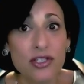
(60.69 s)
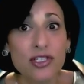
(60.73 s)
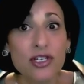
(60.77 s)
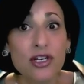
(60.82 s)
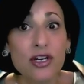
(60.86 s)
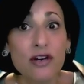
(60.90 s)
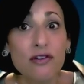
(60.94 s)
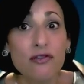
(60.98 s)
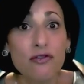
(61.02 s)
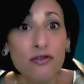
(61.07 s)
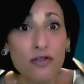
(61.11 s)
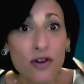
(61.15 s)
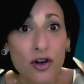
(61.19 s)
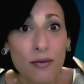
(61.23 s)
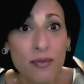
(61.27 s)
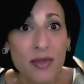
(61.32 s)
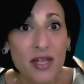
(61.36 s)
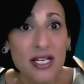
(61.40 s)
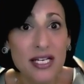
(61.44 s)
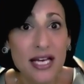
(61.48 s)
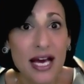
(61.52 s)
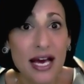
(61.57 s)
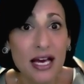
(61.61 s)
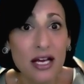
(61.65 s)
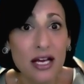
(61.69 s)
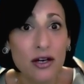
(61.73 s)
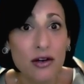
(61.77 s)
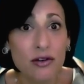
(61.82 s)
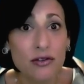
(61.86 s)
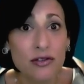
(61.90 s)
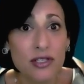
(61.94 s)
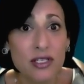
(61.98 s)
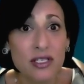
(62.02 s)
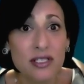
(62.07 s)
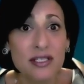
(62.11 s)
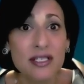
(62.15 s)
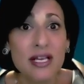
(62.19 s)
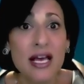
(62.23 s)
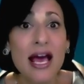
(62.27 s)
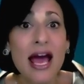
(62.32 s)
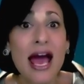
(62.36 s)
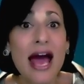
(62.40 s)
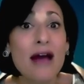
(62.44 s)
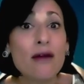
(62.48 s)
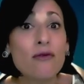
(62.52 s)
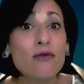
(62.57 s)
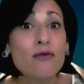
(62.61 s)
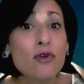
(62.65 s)
to confirm the diagnosis
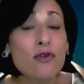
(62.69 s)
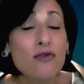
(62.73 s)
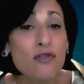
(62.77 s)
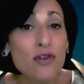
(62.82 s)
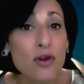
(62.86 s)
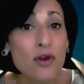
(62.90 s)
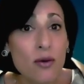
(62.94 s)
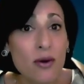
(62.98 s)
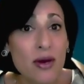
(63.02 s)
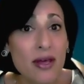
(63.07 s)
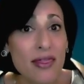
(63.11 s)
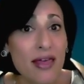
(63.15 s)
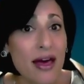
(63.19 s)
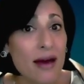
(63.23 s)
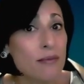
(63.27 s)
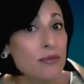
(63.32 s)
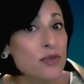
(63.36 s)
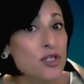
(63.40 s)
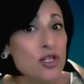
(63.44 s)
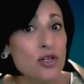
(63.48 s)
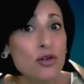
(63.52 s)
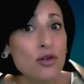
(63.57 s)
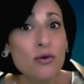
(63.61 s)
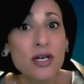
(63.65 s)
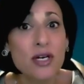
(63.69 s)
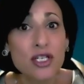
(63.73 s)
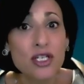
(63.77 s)
and reviewing them to